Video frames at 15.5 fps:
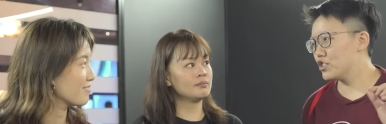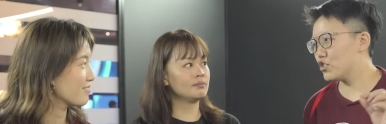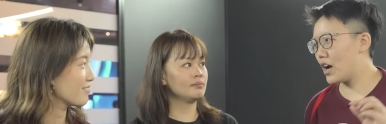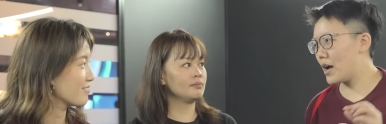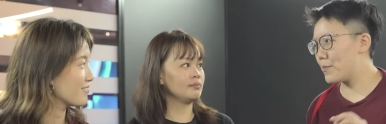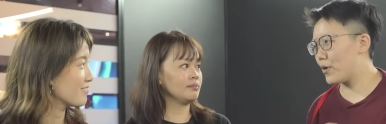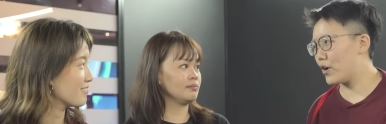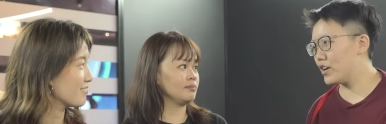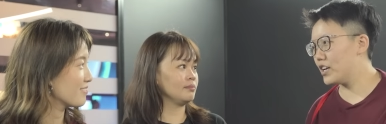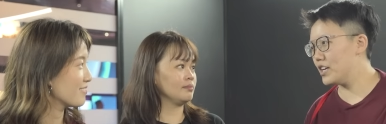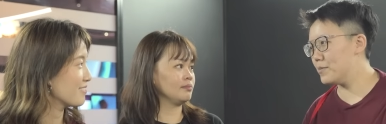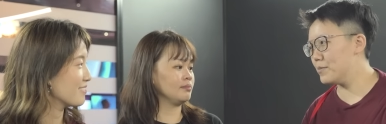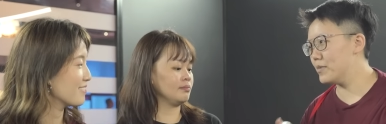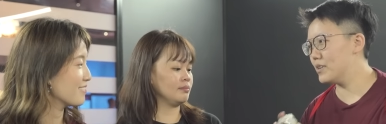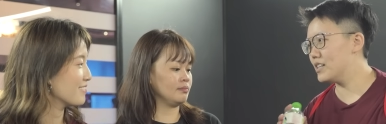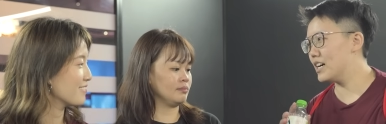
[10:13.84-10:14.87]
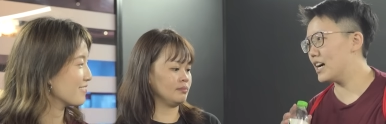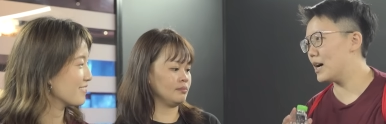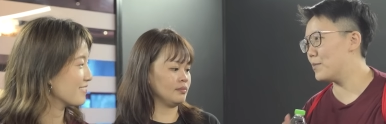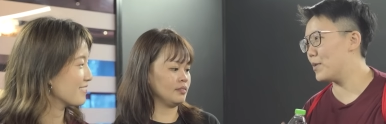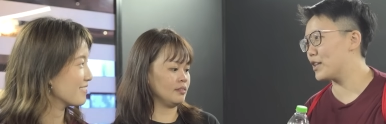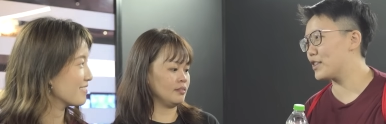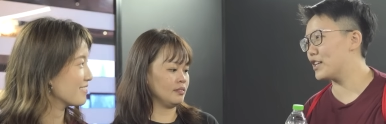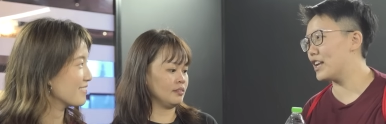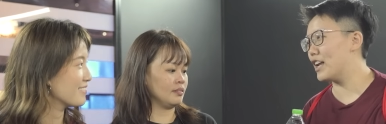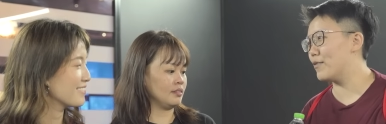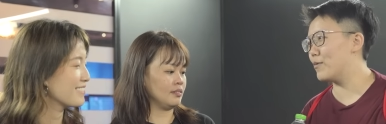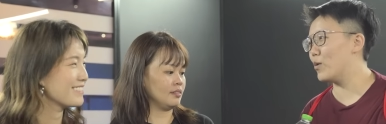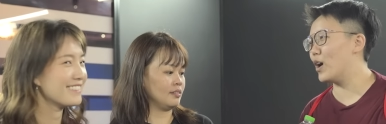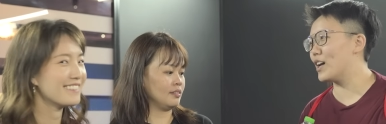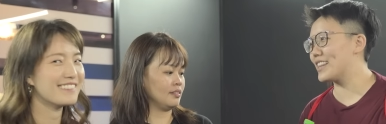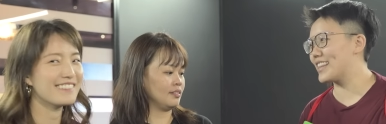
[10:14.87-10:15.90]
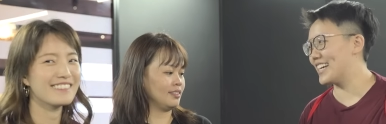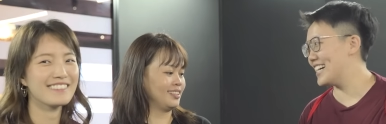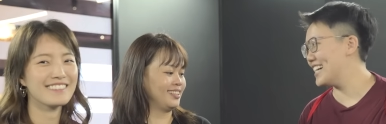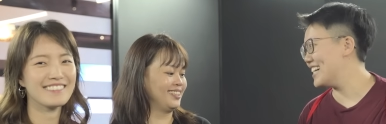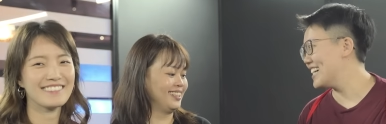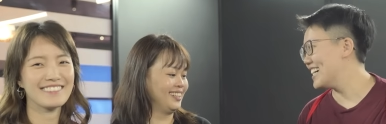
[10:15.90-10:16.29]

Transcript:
Speaker 1: So I brought him a bottle of water,